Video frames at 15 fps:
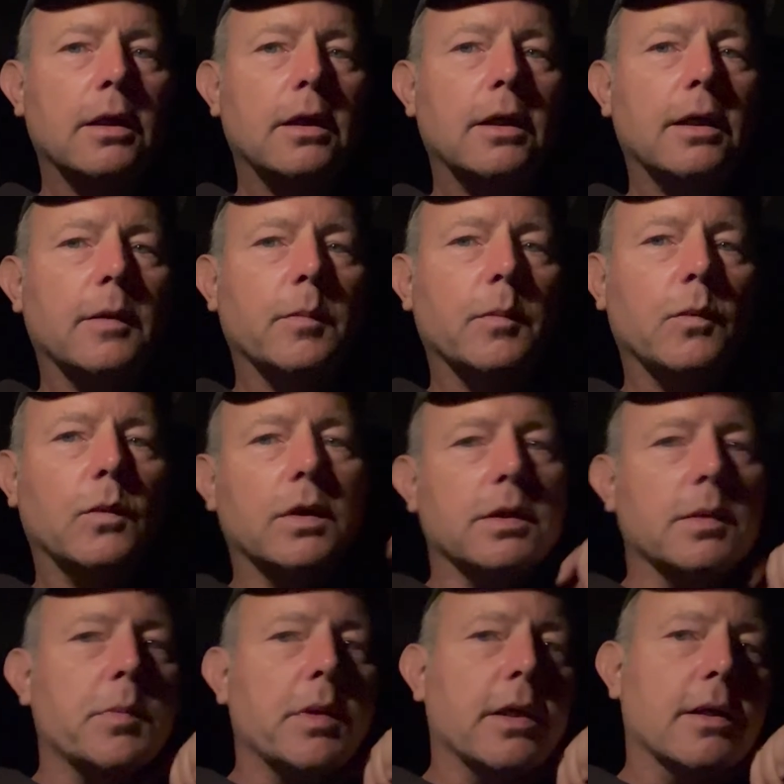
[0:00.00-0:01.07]
it was
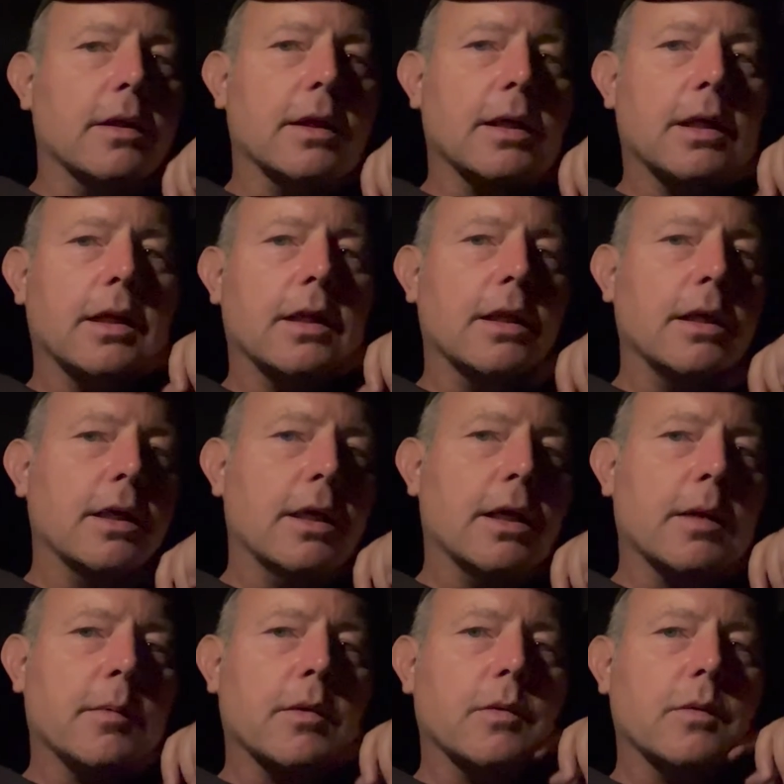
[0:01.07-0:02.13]
apparent that the
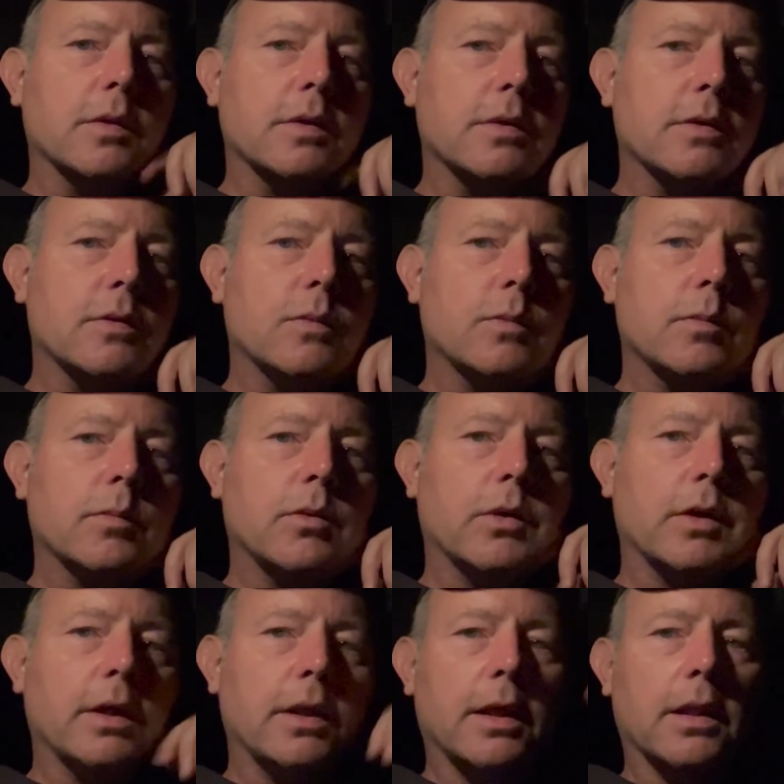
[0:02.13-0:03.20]
camera was
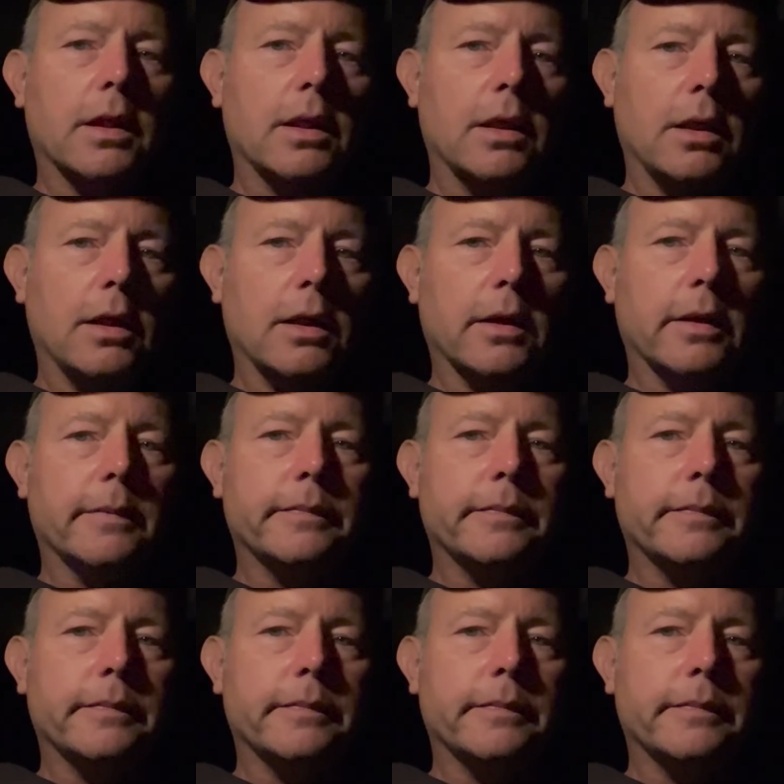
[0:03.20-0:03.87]
pointed at the